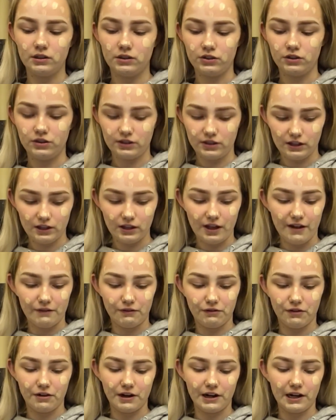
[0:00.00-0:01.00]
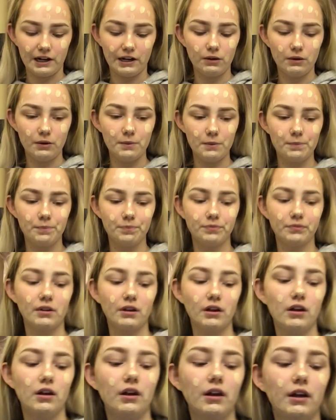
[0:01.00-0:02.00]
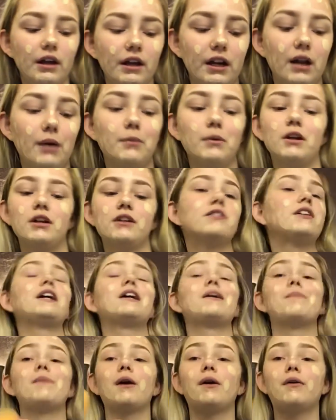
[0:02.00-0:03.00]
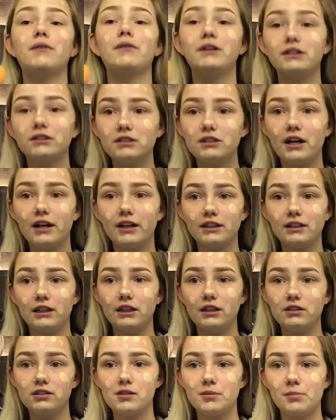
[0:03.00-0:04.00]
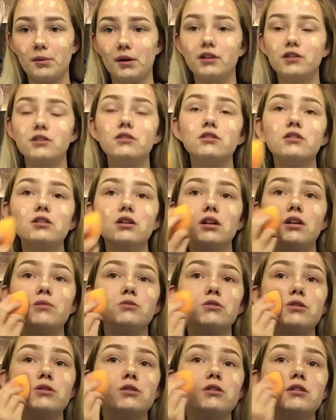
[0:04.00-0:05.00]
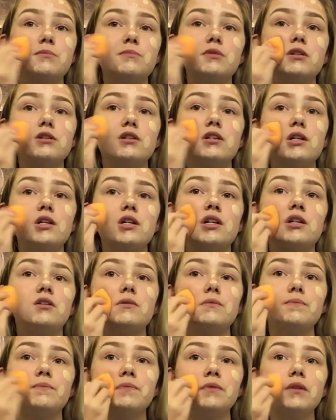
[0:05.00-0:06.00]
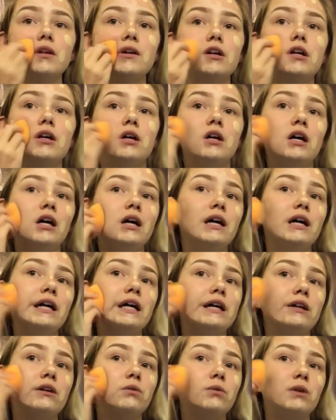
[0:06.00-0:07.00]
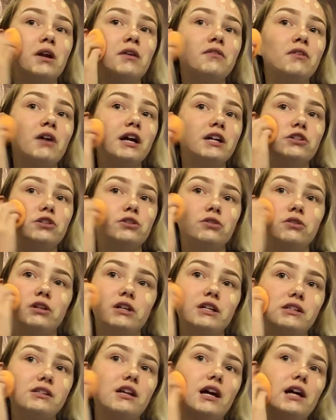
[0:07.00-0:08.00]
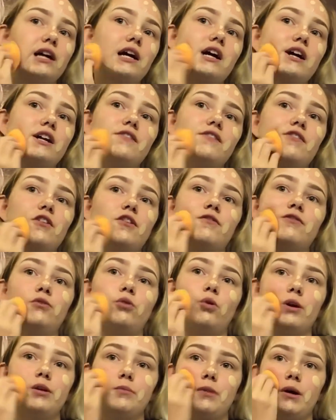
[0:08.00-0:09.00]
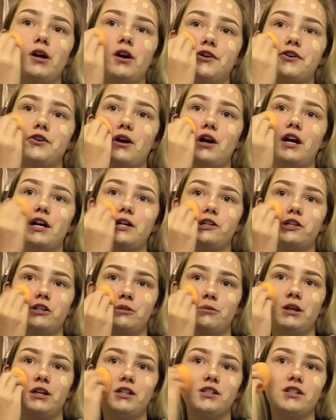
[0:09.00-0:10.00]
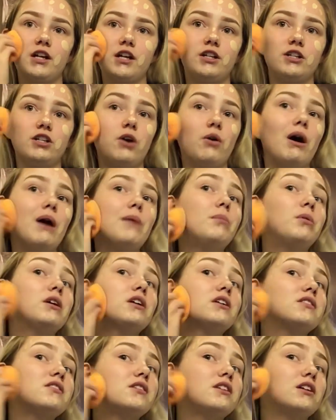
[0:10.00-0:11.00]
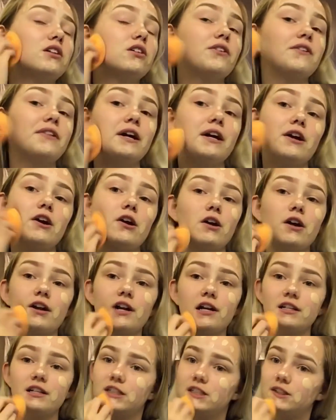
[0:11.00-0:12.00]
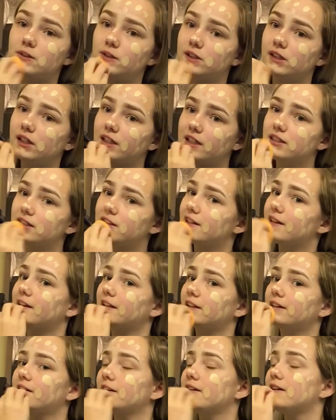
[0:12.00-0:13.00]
Just like that for now. And I'm going to take my Real Techniques sponge and I'm just going to blend that out. And whenever I do this, I kind of avoid my under eye just because I know I put concealer there, and I don't like to like